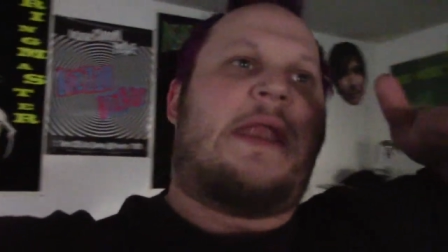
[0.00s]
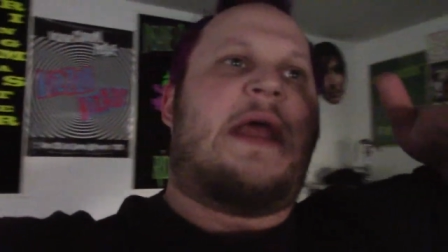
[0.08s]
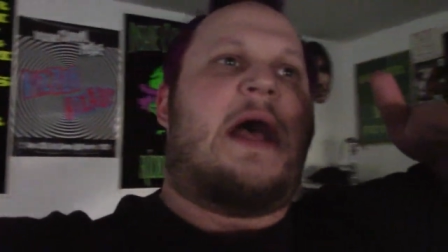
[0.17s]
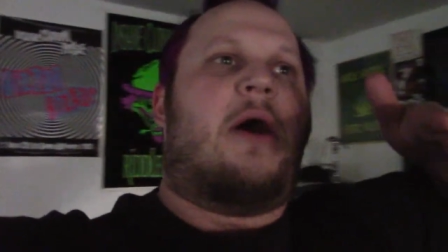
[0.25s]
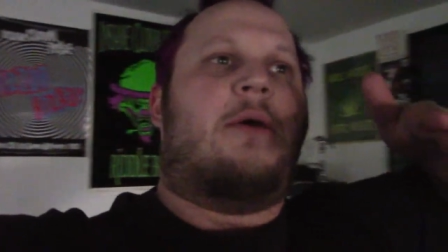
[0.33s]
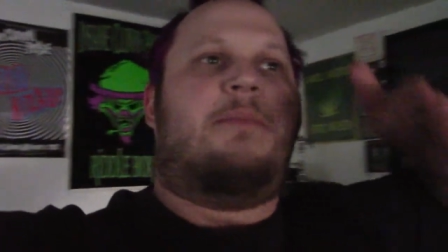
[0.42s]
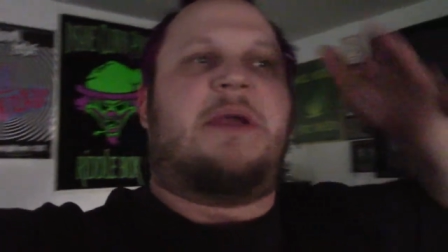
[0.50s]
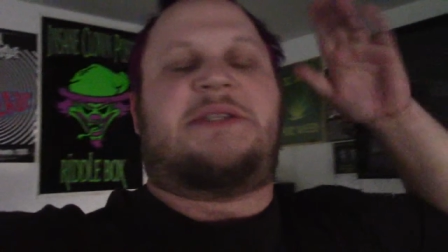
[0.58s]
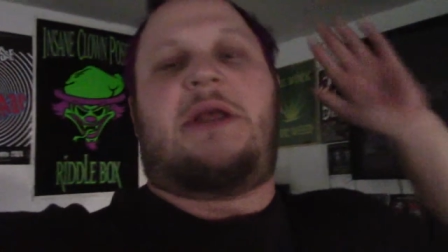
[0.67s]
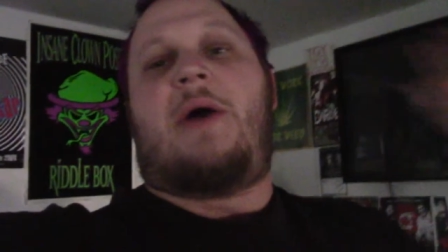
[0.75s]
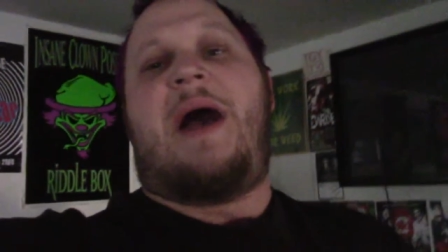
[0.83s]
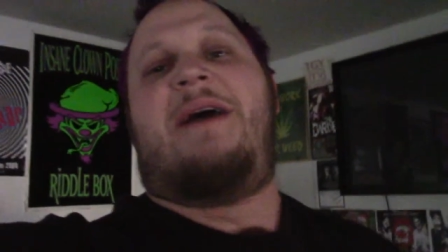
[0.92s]
now because
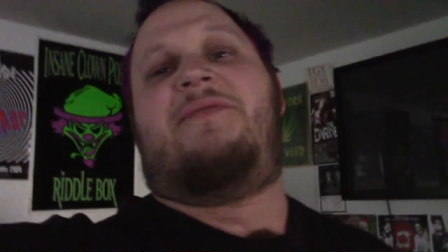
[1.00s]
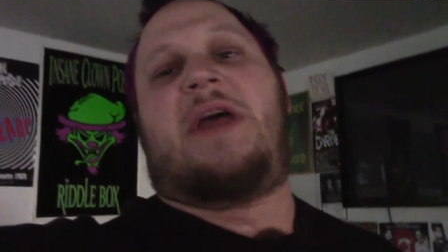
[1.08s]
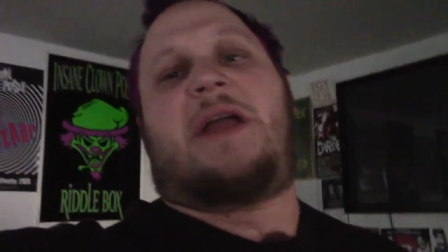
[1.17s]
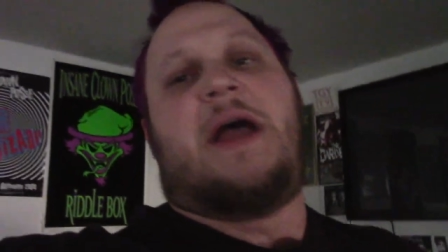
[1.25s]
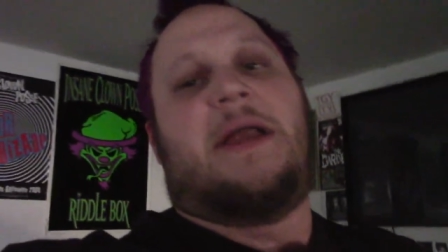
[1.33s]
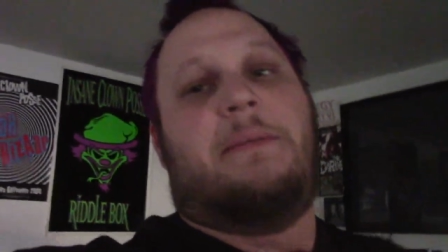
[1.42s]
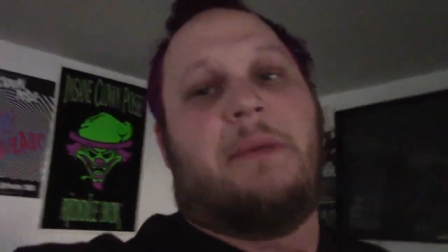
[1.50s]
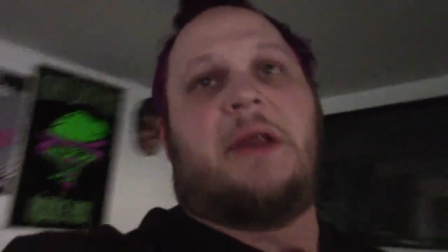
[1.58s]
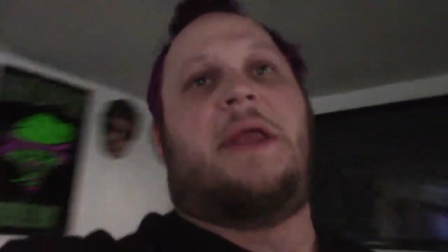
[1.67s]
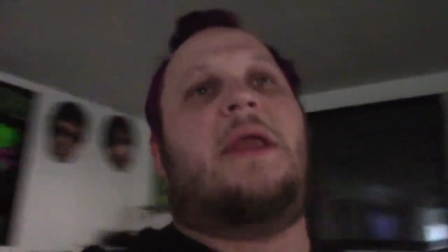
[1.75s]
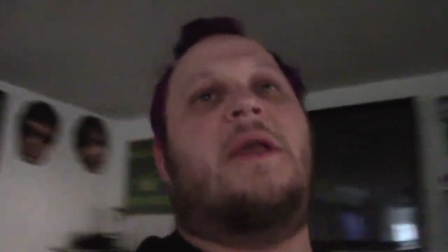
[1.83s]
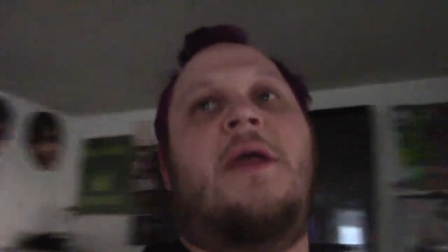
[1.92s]
I don't have that kind of
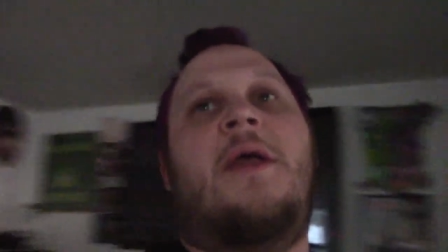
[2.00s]
money.